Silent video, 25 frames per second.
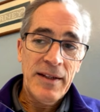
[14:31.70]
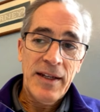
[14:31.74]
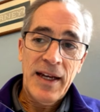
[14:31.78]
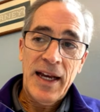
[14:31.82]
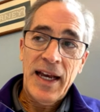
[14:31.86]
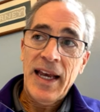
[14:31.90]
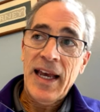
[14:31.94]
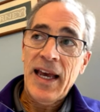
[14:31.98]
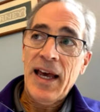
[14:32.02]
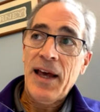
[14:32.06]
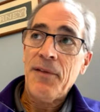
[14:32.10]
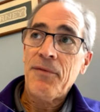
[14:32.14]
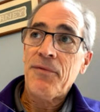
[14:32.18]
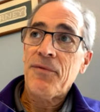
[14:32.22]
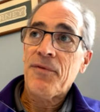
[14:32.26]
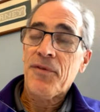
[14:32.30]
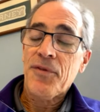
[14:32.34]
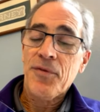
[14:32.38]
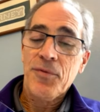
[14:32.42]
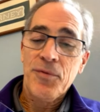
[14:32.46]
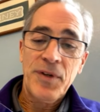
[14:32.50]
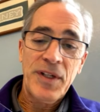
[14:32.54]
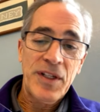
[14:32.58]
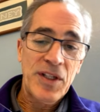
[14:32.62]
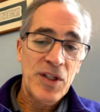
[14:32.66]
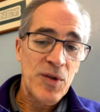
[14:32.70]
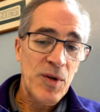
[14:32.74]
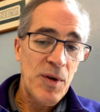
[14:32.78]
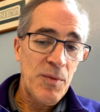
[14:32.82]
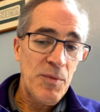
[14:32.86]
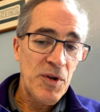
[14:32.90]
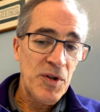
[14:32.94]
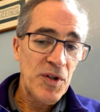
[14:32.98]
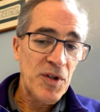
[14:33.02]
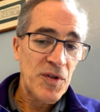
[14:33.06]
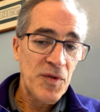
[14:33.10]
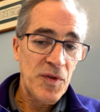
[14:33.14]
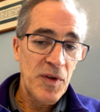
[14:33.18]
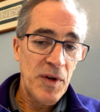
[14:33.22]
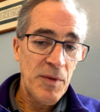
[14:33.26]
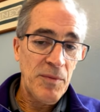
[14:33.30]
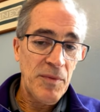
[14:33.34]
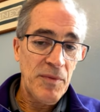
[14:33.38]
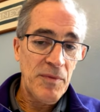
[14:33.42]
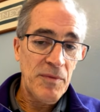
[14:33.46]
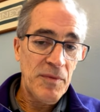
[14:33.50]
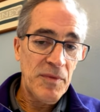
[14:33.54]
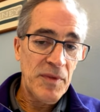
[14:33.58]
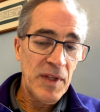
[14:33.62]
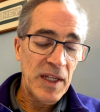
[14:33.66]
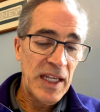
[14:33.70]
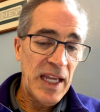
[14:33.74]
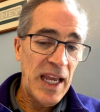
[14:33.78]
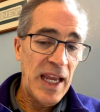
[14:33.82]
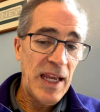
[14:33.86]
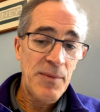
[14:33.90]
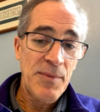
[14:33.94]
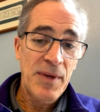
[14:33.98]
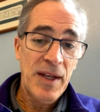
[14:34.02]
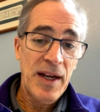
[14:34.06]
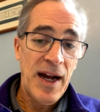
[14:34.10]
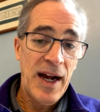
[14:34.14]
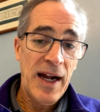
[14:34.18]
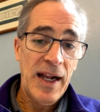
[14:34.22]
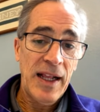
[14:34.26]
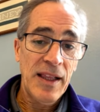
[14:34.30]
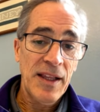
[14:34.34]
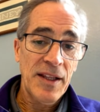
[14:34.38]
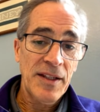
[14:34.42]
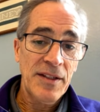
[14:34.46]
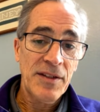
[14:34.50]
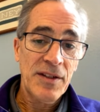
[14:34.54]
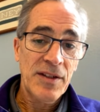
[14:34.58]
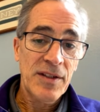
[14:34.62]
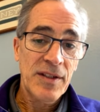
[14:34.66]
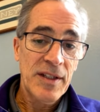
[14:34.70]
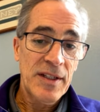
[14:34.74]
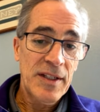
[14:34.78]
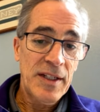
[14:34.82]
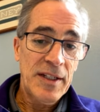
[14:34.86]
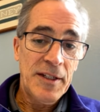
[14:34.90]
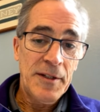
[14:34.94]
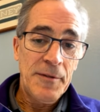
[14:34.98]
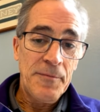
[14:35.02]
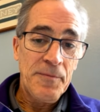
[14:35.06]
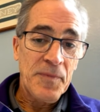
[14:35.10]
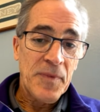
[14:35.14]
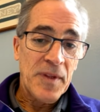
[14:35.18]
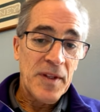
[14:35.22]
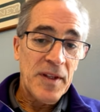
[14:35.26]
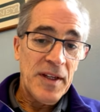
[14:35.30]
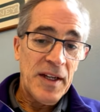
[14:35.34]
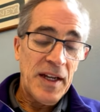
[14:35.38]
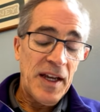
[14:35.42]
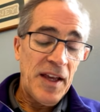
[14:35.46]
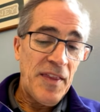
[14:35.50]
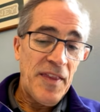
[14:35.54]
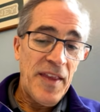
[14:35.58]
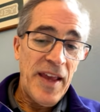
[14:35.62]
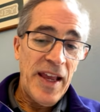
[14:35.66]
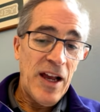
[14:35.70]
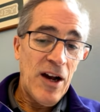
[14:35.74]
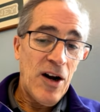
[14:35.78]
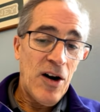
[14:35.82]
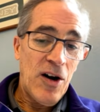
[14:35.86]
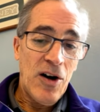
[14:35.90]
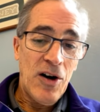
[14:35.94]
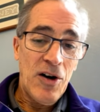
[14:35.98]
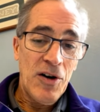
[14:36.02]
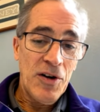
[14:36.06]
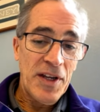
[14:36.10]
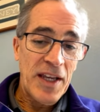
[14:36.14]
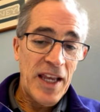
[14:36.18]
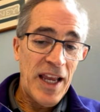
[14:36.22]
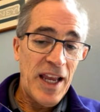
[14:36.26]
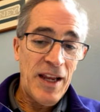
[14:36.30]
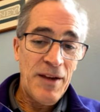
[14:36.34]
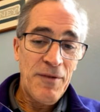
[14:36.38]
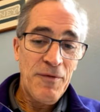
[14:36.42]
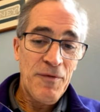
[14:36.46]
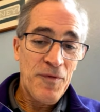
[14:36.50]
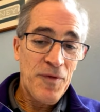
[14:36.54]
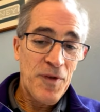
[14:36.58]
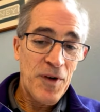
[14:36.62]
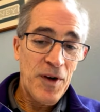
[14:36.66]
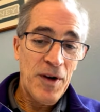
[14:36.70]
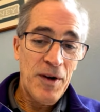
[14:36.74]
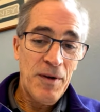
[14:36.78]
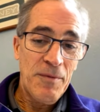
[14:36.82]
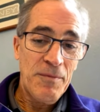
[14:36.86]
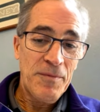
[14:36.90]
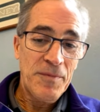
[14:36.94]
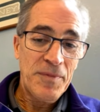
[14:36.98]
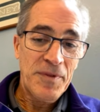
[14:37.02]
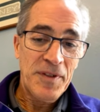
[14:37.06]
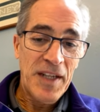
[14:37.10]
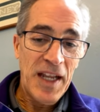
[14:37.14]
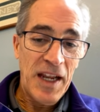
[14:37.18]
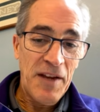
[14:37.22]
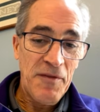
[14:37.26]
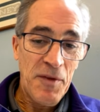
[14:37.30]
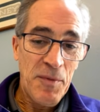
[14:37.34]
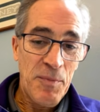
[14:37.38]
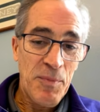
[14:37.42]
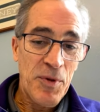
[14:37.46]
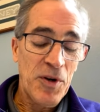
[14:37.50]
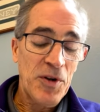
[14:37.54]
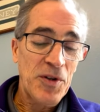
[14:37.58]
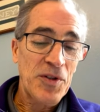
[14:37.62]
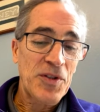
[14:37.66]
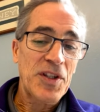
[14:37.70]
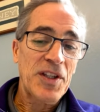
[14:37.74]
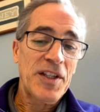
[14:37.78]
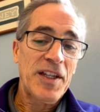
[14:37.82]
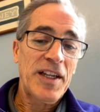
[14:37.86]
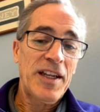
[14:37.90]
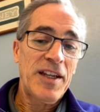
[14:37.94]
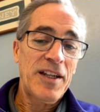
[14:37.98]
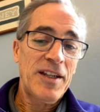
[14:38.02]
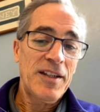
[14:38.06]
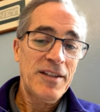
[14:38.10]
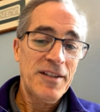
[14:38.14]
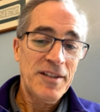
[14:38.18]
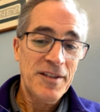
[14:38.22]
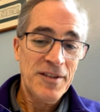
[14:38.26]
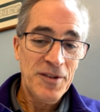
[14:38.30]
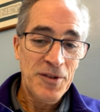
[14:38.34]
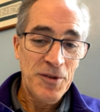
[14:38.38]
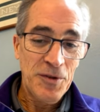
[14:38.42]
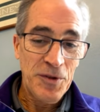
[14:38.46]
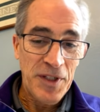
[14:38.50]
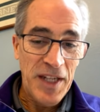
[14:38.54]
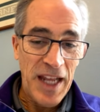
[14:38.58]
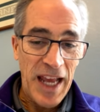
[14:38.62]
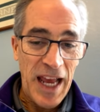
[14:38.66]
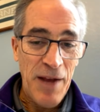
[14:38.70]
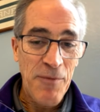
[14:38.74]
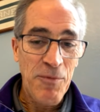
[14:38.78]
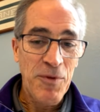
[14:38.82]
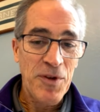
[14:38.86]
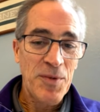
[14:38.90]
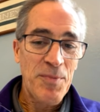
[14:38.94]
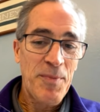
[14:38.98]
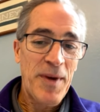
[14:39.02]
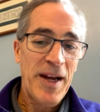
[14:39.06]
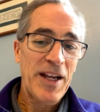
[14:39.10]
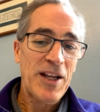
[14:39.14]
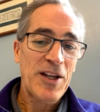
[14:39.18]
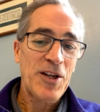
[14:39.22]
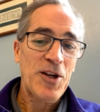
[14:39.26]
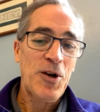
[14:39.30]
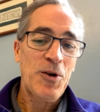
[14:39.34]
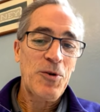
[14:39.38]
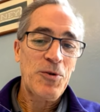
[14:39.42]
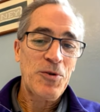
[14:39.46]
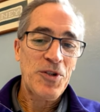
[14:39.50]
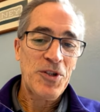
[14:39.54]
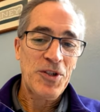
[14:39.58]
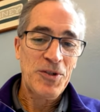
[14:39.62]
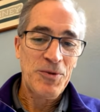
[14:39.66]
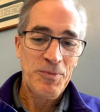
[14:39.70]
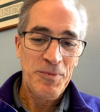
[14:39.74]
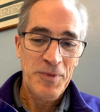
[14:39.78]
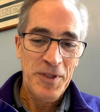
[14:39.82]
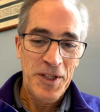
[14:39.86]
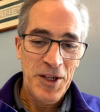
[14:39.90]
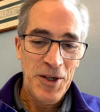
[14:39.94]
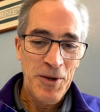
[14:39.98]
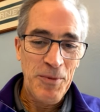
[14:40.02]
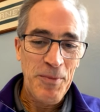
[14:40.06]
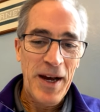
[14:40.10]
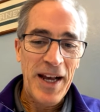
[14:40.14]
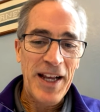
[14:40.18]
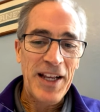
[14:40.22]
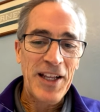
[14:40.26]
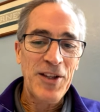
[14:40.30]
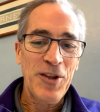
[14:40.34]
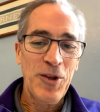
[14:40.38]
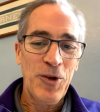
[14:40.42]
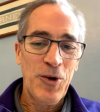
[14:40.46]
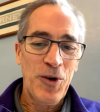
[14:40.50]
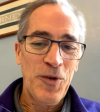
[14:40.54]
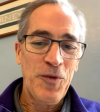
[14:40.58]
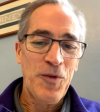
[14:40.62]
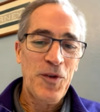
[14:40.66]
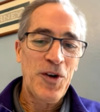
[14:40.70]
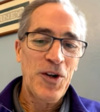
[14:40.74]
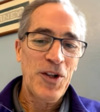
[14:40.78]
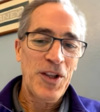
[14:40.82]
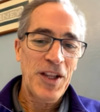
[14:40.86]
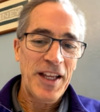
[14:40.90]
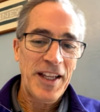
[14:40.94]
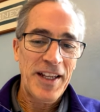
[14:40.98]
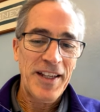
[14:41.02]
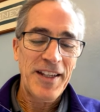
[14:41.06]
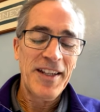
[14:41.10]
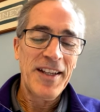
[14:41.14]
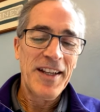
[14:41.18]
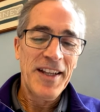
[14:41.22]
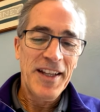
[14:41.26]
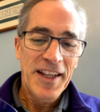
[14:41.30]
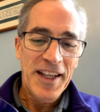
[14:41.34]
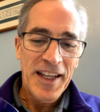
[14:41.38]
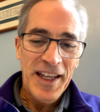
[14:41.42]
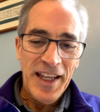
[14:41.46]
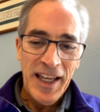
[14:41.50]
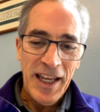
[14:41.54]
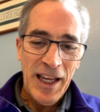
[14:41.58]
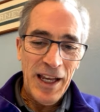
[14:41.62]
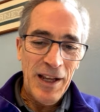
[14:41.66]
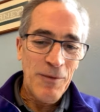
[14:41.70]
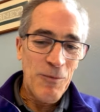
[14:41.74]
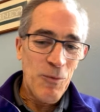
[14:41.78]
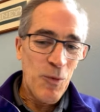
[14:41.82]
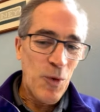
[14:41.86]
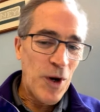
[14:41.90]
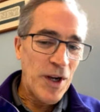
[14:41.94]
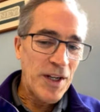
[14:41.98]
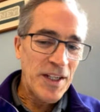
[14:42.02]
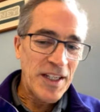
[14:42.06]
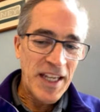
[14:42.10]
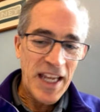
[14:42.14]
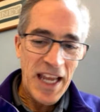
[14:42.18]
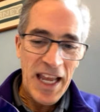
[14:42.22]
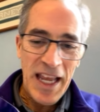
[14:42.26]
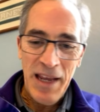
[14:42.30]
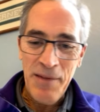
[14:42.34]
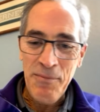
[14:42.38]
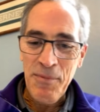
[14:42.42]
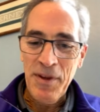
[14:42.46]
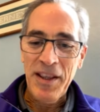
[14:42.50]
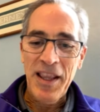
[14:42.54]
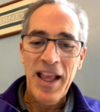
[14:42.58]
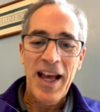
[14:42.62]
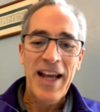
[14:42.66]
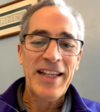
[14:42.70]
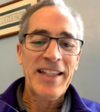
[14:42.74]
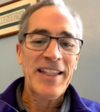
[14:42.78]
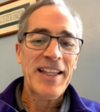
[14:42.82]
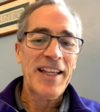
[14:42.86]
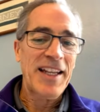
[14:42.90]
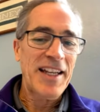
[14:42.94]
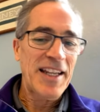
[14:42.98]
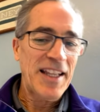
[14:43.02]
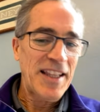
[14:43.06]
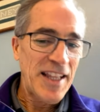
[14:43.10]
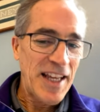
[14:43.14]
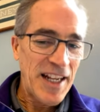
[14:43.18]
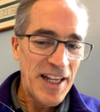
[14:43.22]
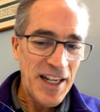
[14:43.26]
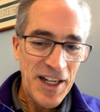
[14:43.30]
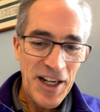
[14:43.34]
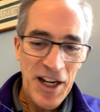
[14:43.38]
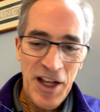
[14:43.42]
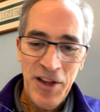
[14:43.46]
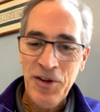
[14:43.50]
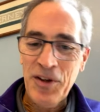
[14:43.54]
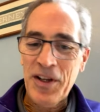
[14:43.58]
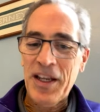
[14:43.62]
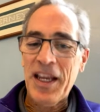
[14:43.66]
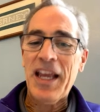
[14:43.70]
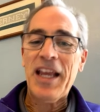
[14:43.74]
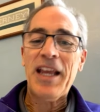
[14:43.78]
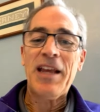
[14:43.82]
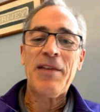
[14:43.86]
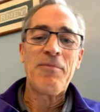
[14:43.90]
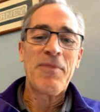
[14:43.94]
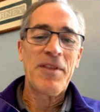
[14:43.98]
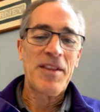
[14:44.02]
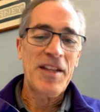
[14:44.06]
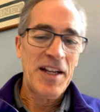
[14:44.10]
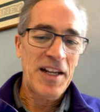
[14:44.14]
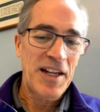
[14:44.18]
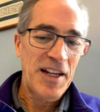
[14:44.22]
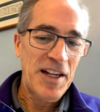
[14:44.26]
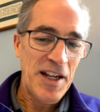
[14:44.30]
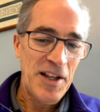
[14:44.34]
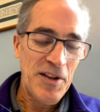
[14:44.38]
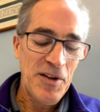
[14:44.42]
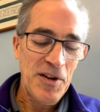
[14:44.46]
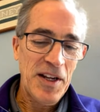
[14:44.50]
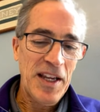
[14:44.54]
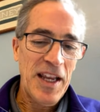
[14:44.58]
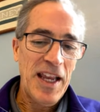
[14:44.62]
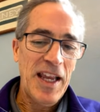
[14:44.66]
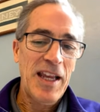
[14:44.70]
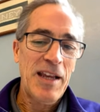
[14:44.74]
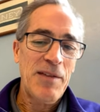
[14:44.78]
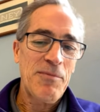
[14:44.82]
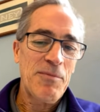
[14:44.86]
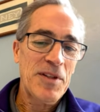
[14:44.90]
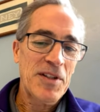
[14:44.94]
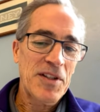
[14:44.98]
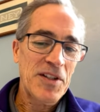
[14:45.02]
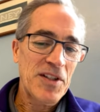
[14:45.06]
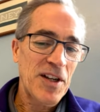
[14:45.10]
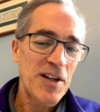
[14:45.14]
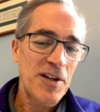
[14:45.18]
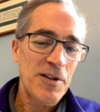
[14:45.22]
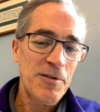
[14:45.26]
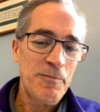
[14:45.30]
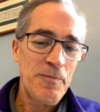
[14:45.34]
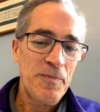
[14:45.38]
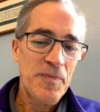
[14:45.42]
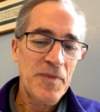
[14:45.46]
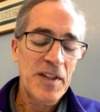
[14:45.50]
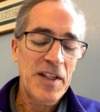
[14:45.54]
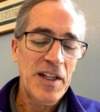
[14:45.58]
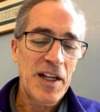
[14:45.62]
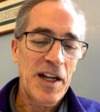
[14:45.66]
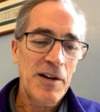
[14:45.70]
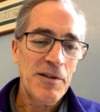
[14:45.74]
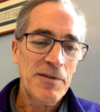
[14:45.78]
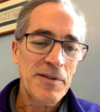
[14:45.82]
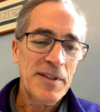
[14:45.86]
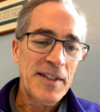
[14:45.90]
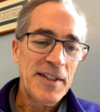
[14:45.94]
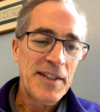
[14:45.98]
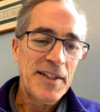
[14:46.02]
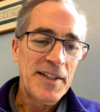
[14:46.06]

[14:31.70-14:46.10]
had three swimmers from the Cayman Islands and they all came from David Persley, whose dad was my coach, you know, back in Louisville and one came and liked it. And then another came and then another came. And so, you know,